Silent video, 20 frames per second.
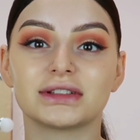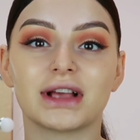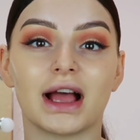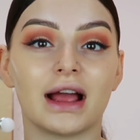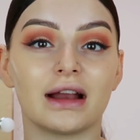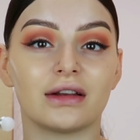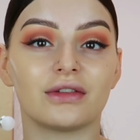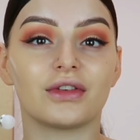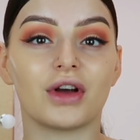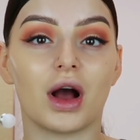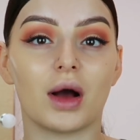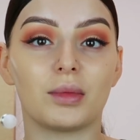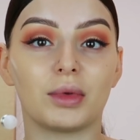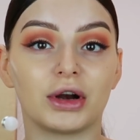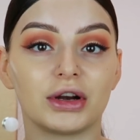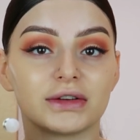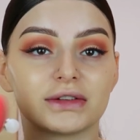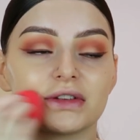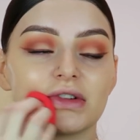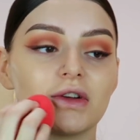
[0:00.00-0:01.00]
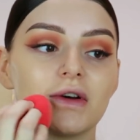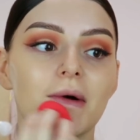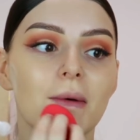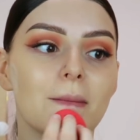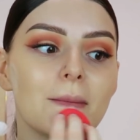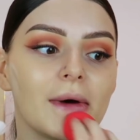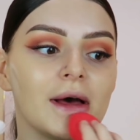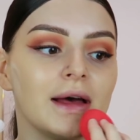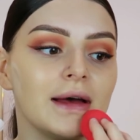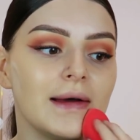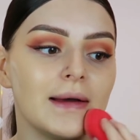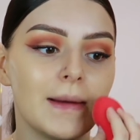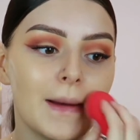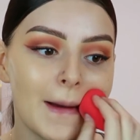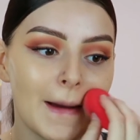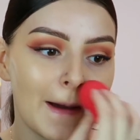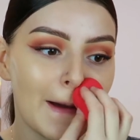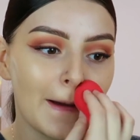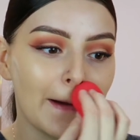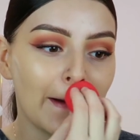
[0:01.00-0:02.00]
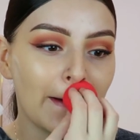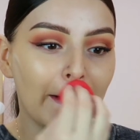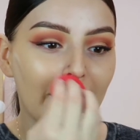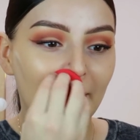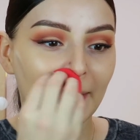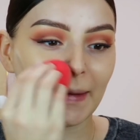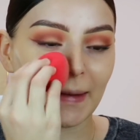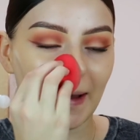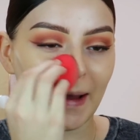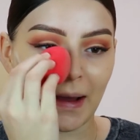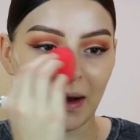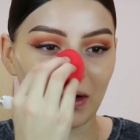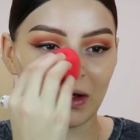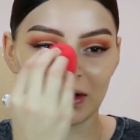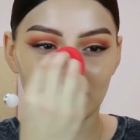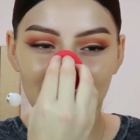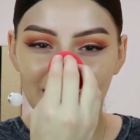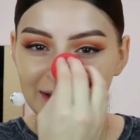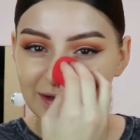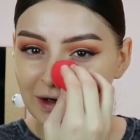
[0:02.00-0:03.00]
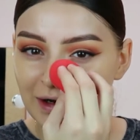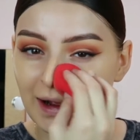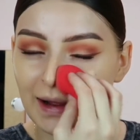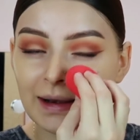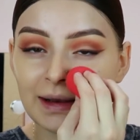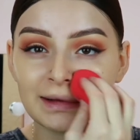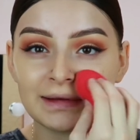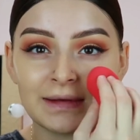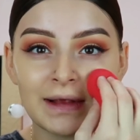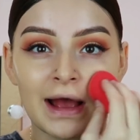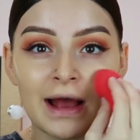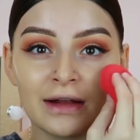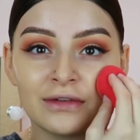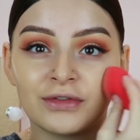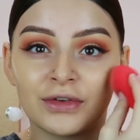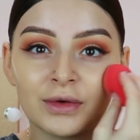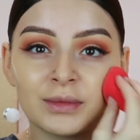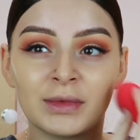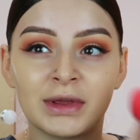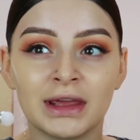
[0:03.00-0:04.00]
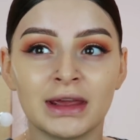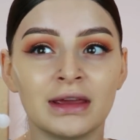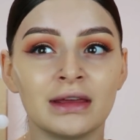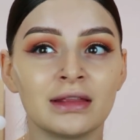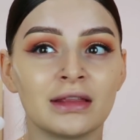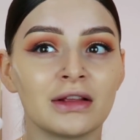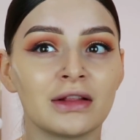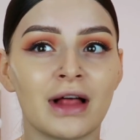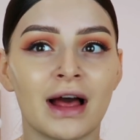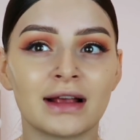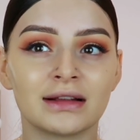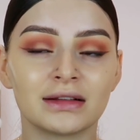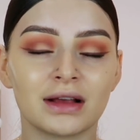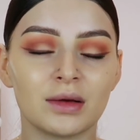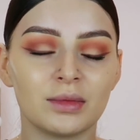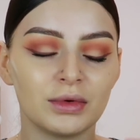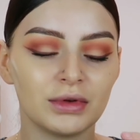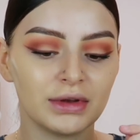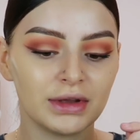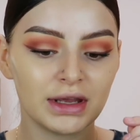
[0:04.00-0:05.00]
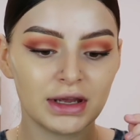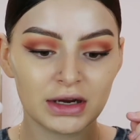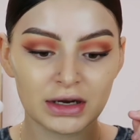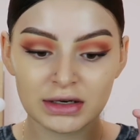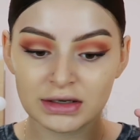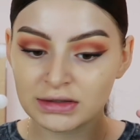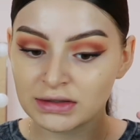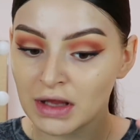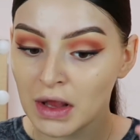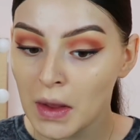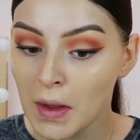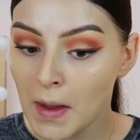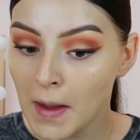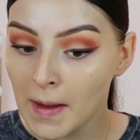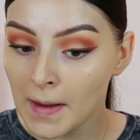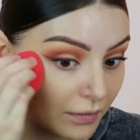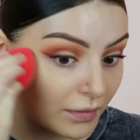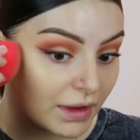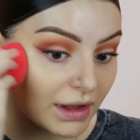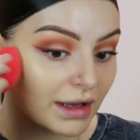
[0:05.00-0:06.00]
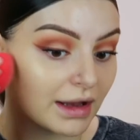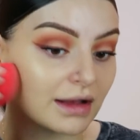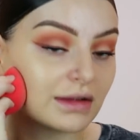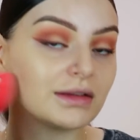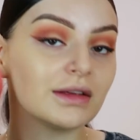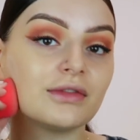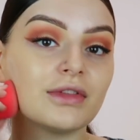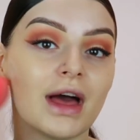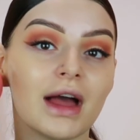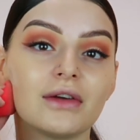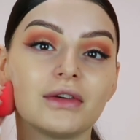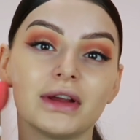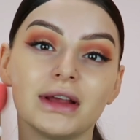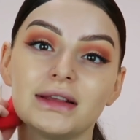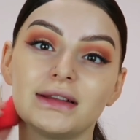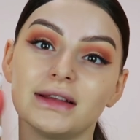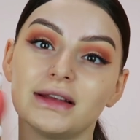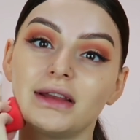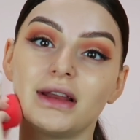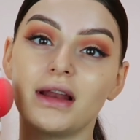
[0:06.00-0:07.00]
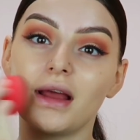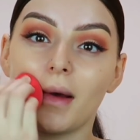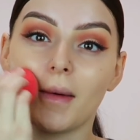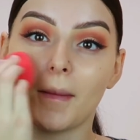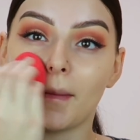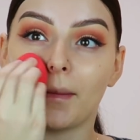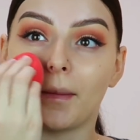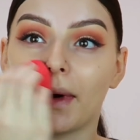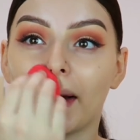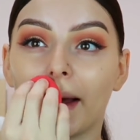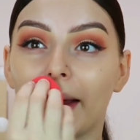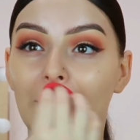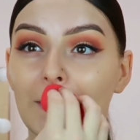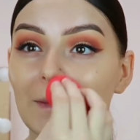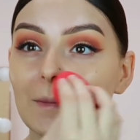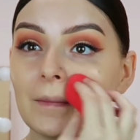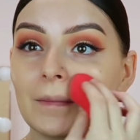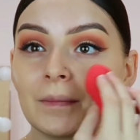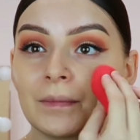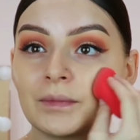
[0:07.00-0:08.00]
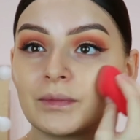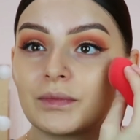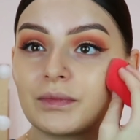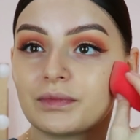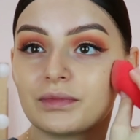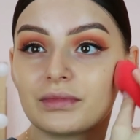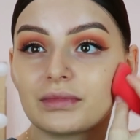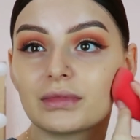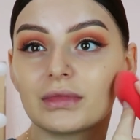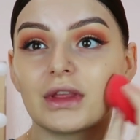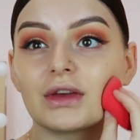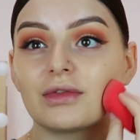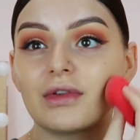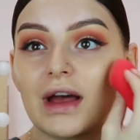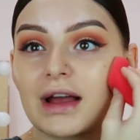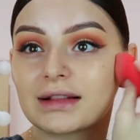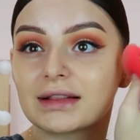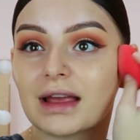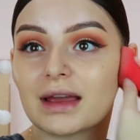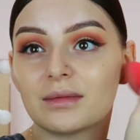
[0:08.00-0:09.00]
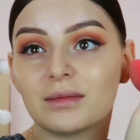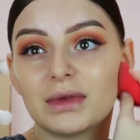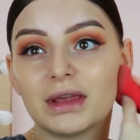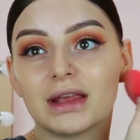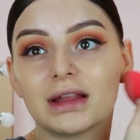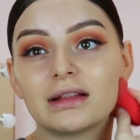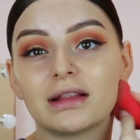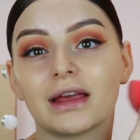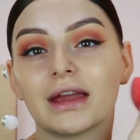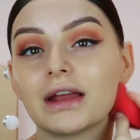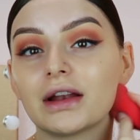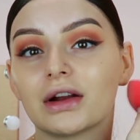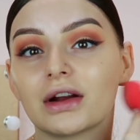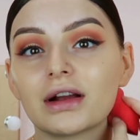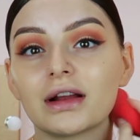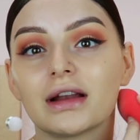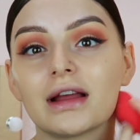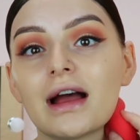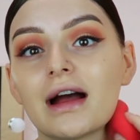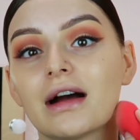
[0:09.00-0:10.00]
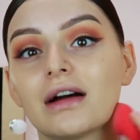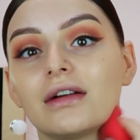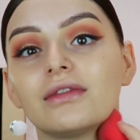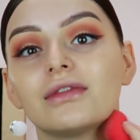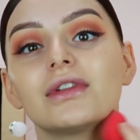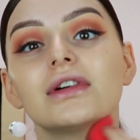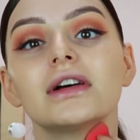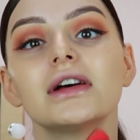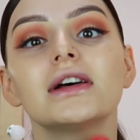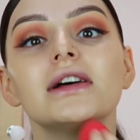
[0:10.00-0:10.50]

kind of got personal, but yeah, holidays are kind of sad for me the last couple of years because of that reason. But the fact that me and Lane are gonna have